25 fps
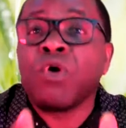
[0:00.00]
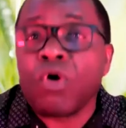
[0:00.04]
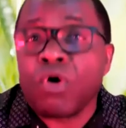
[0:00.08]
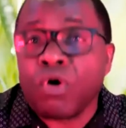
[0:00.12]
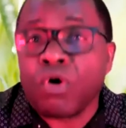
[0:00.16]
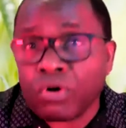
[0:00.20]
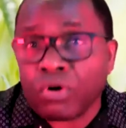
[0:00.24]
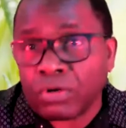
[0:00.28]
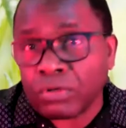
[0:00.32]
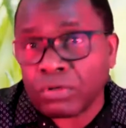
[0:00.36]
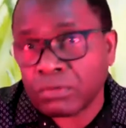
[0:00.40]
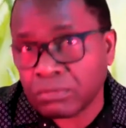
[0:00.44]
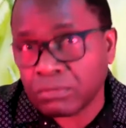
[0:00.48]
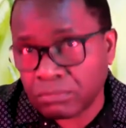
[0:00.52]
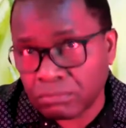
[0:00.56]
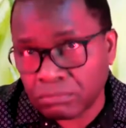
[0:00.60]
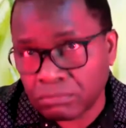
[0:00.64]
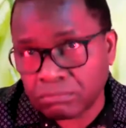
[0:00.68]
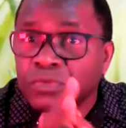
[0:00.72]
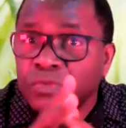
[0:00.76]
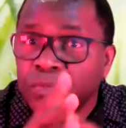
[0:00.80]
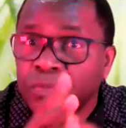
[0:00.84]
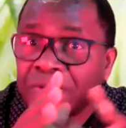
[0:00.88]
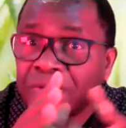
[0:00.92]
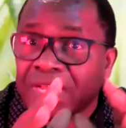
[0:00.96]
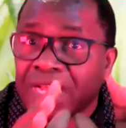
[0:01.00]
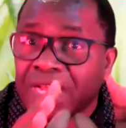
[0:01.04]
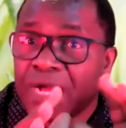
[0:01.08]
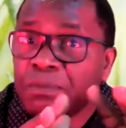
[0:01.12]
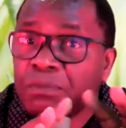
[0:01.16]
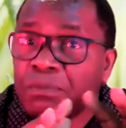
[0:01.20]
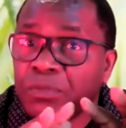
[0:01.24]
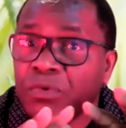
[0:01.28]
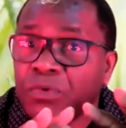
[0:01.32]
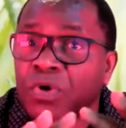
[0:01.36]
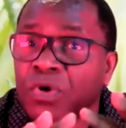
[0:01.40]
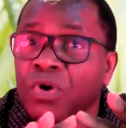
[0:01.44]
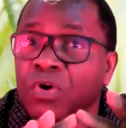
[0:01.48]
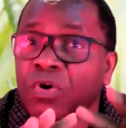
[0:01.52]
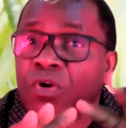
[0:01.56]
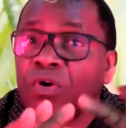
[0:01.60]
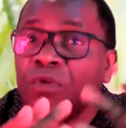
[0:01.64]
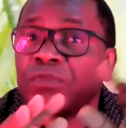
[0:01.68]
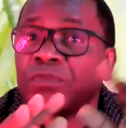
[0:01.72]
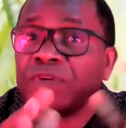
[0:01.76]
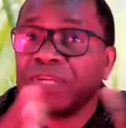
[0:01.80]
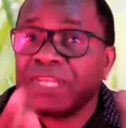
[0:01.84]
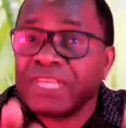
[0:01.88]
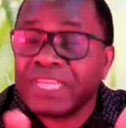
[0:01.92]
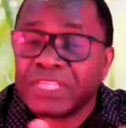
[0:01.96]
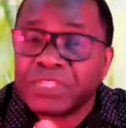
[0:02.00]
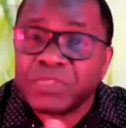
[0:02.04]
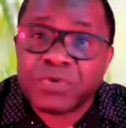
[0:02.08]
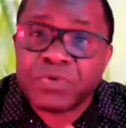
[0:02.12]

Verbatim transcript: whole, become of age.